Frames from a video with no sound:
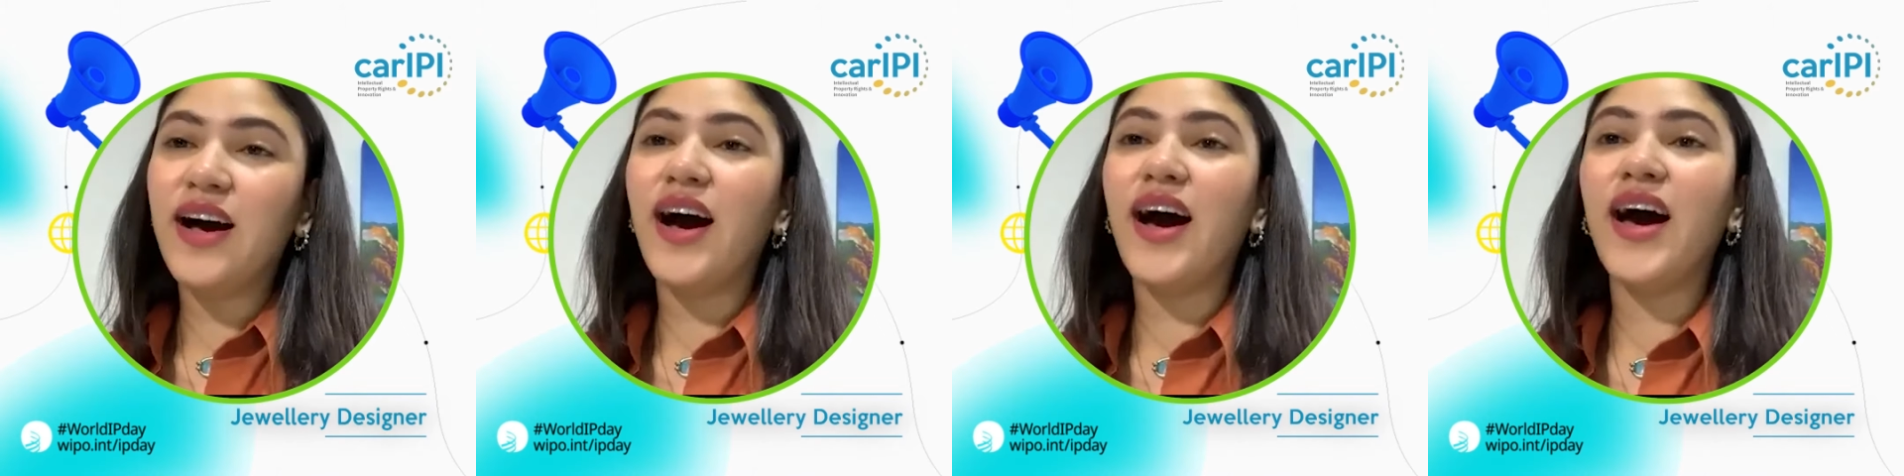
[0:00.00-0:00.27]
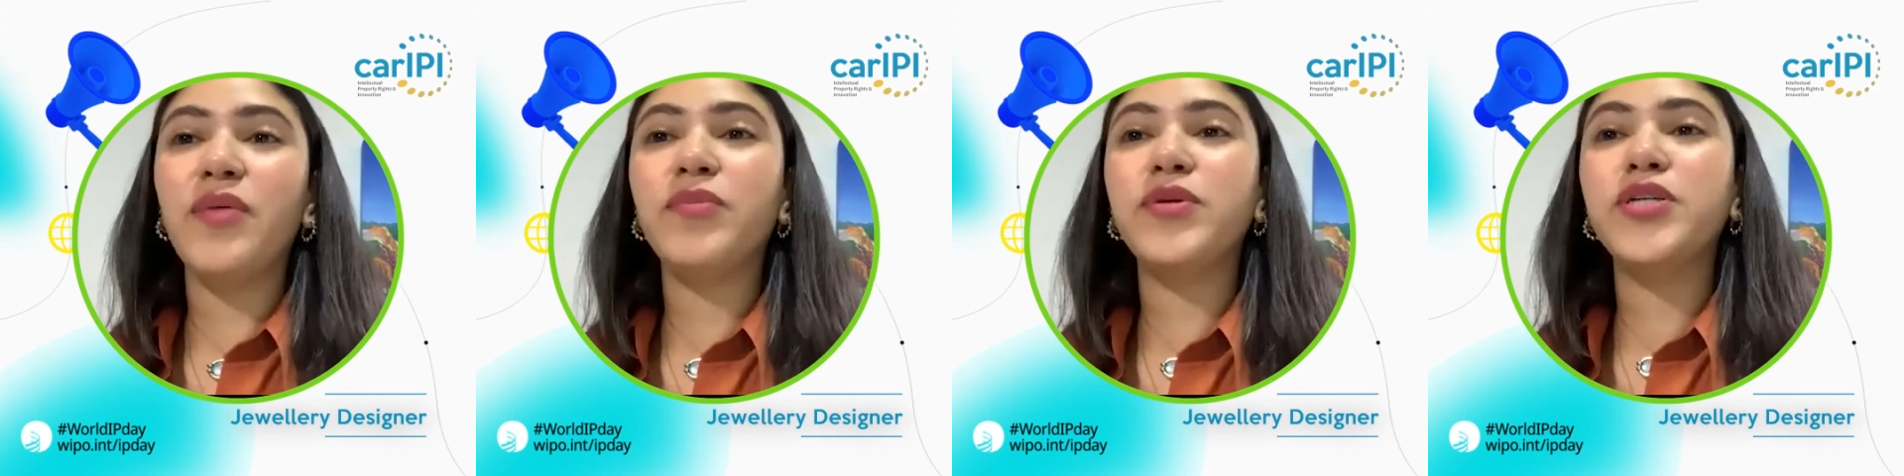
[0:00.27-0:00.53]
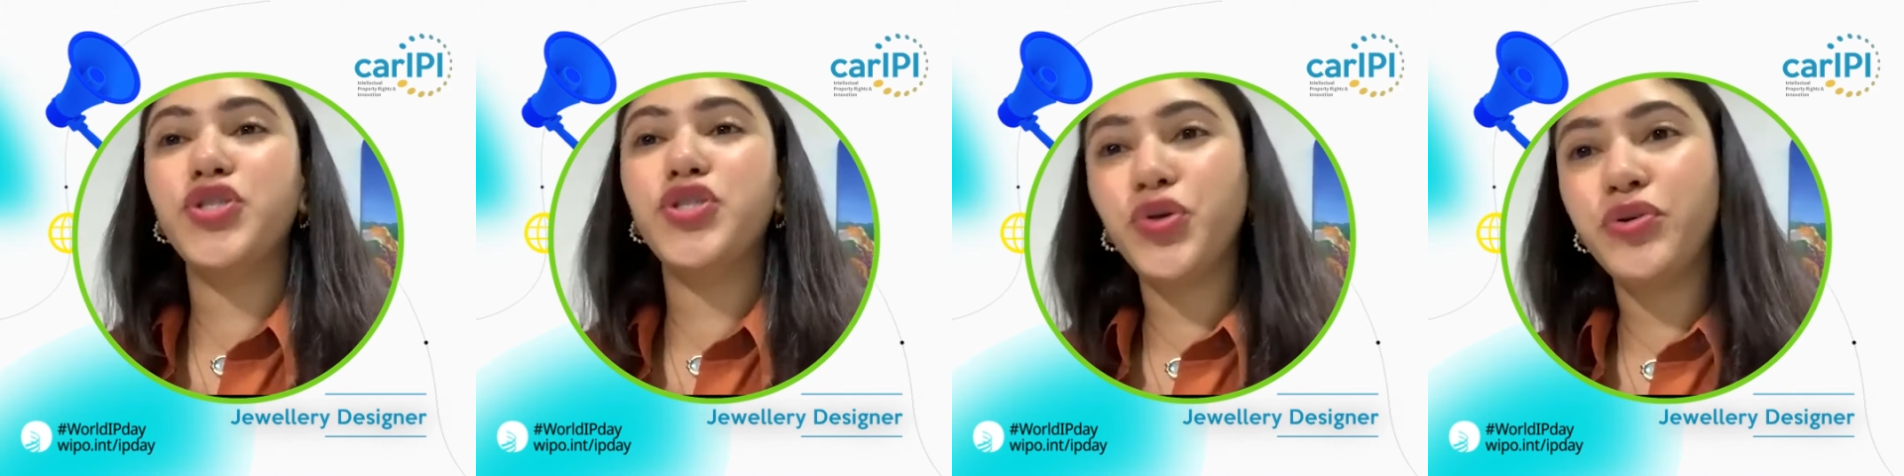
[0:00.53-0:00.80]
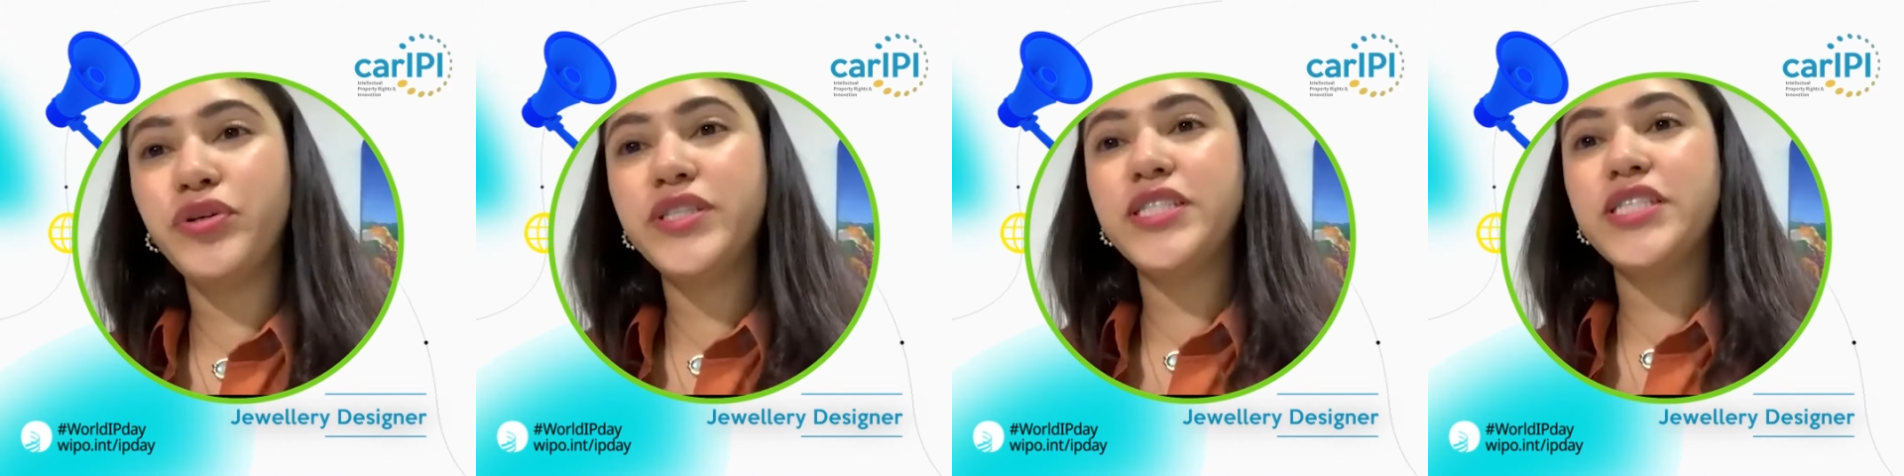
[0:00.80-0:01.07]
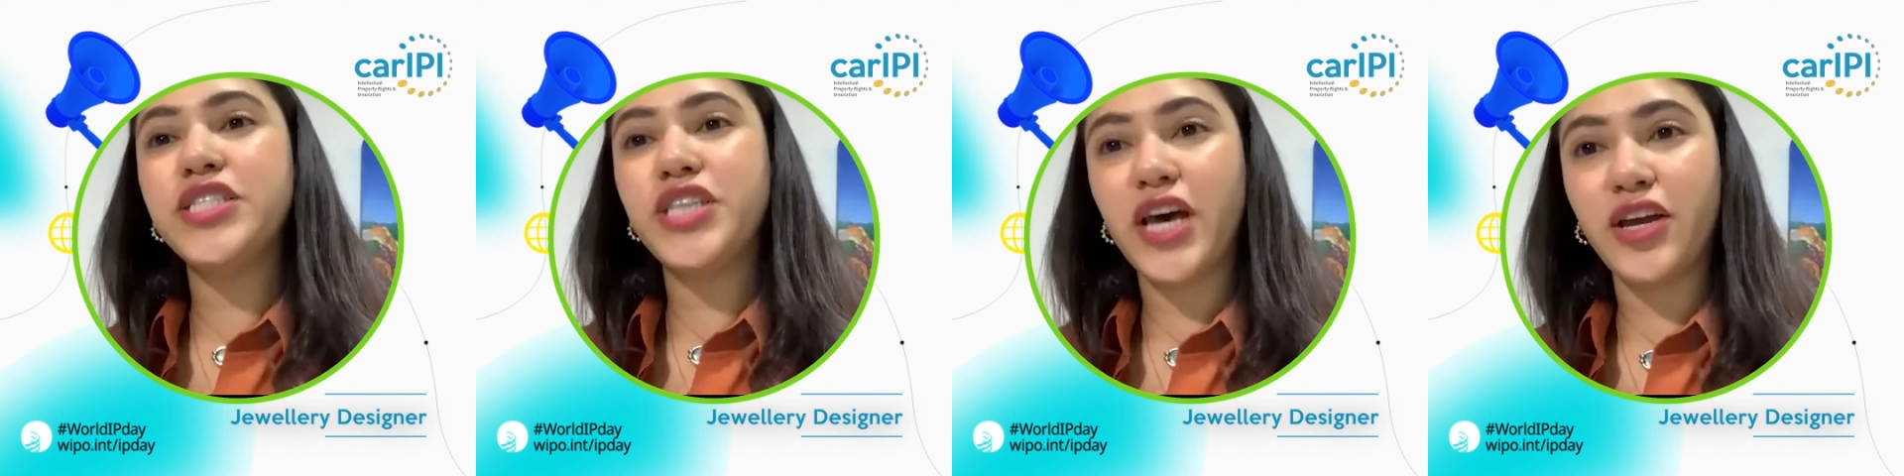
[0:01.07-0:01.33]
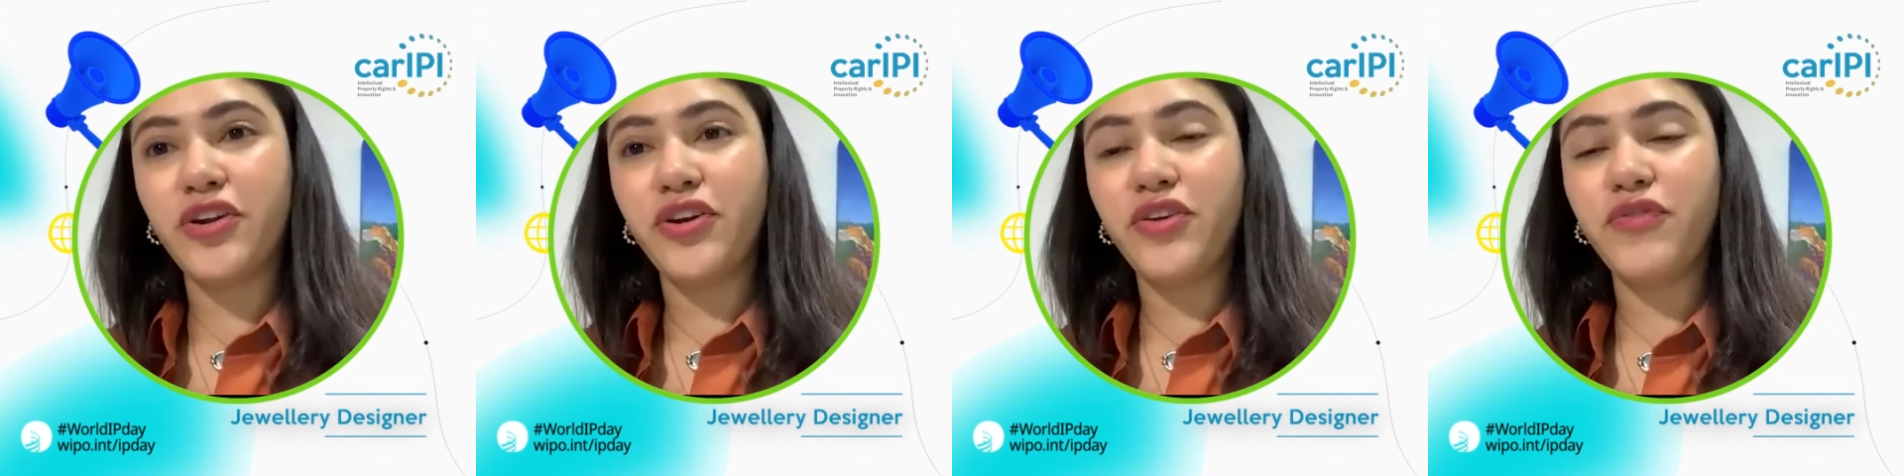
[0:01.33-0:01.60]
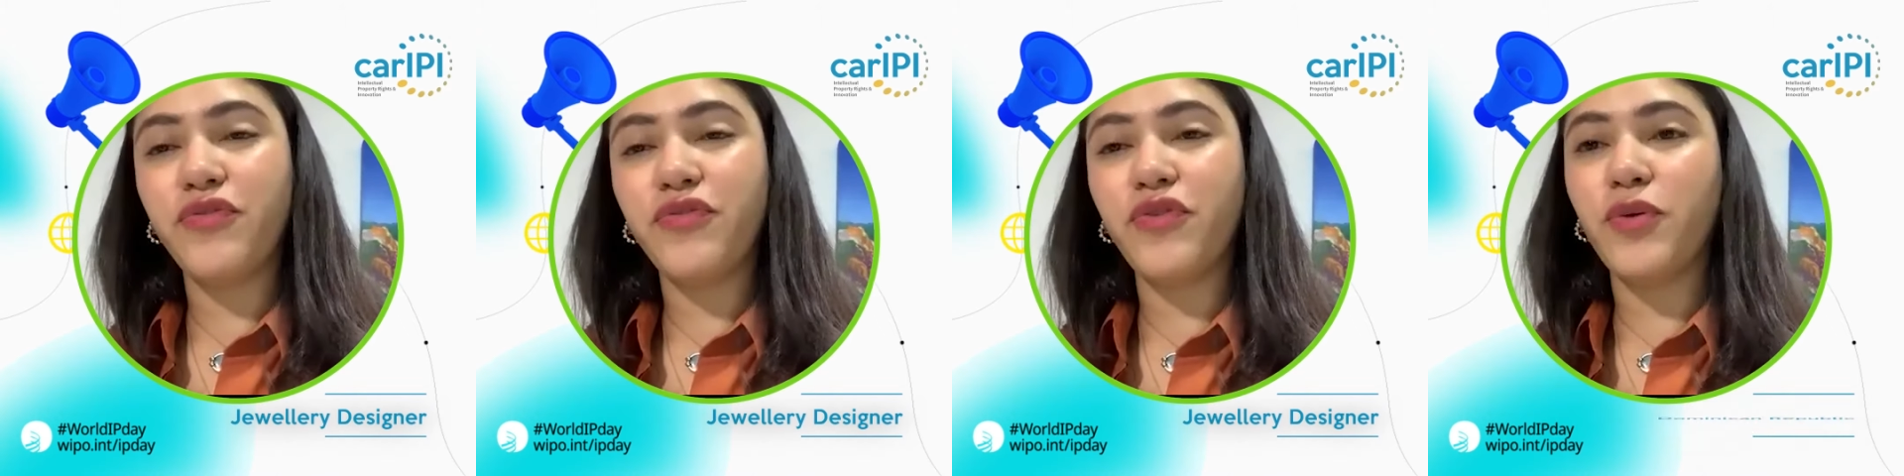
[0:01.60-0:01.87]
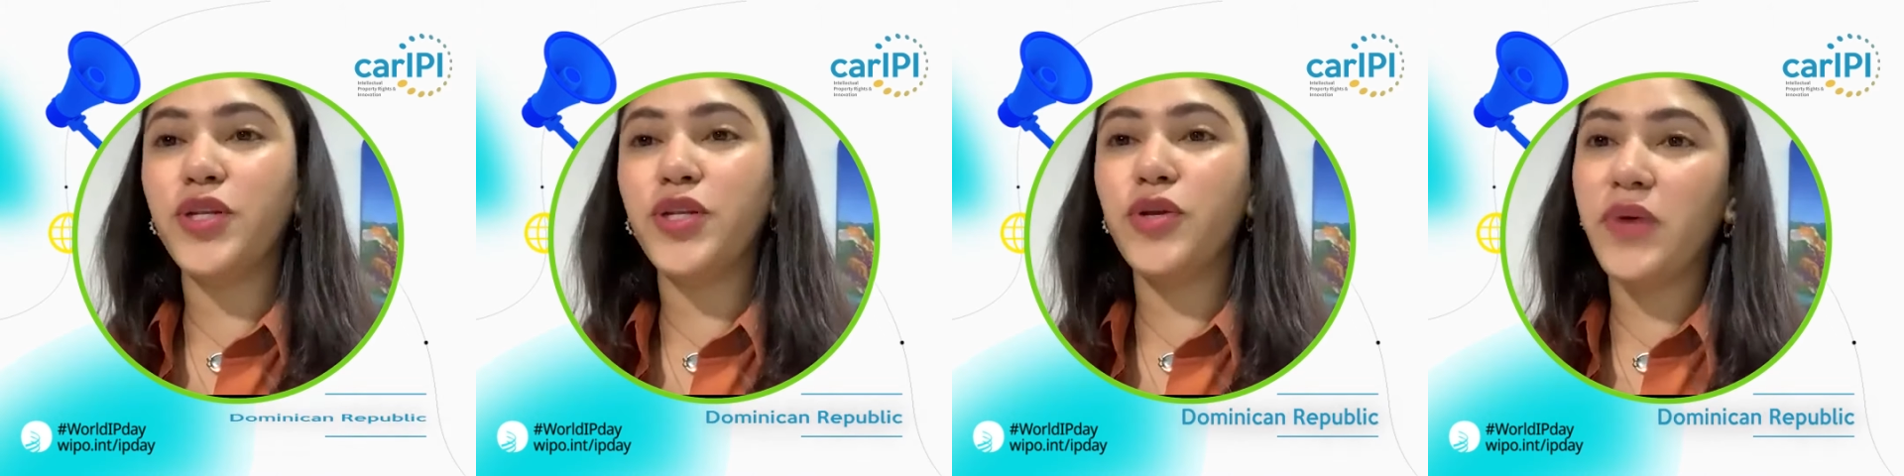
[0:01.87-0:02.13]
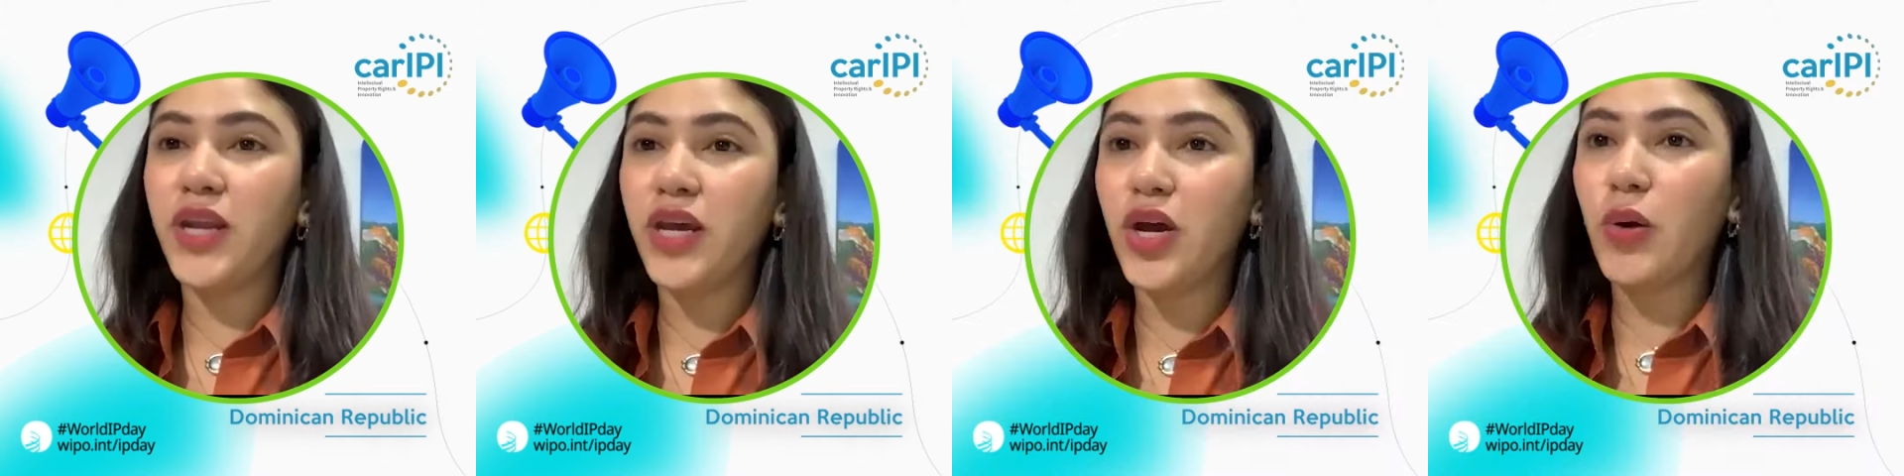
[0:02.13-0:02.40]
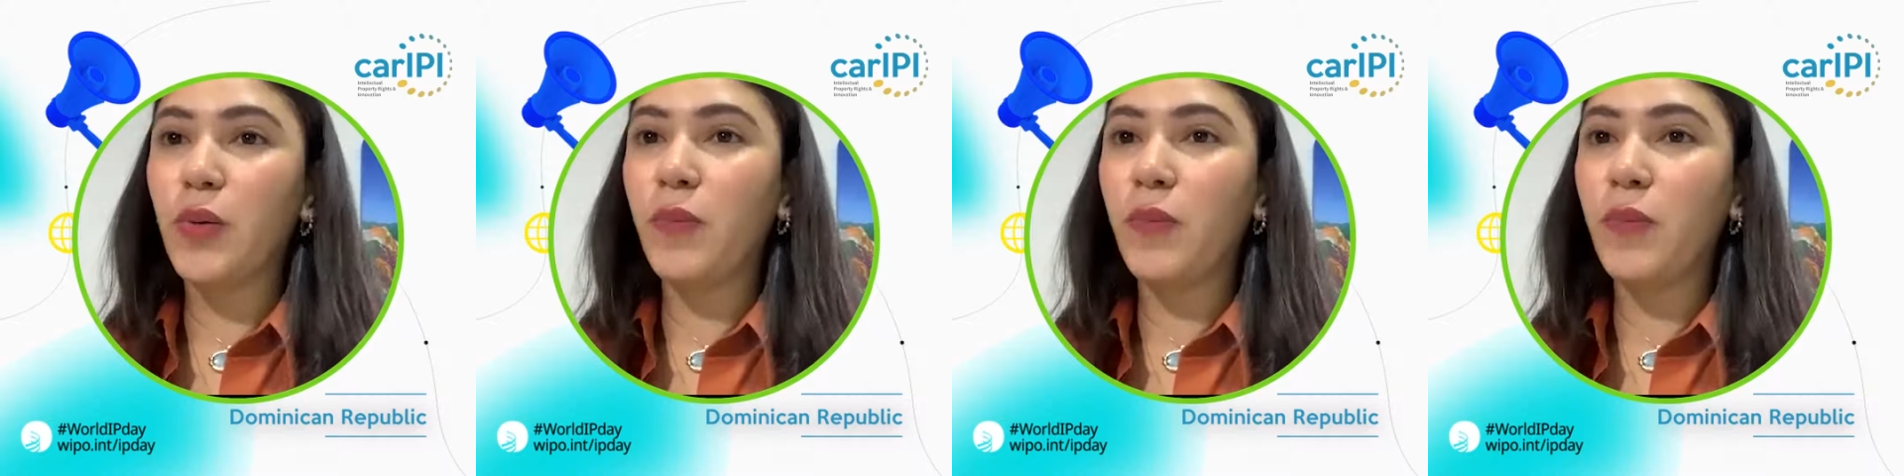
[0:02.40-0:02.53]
I am a jewelry designer from the Dominican